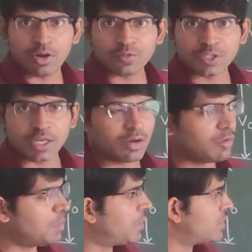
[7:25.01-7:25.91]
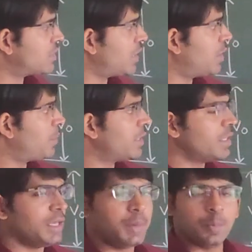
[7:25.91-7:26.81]
half cycle will be decided by
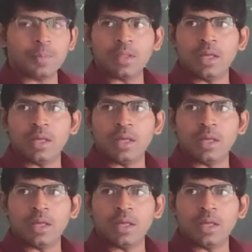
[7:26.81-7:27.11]
the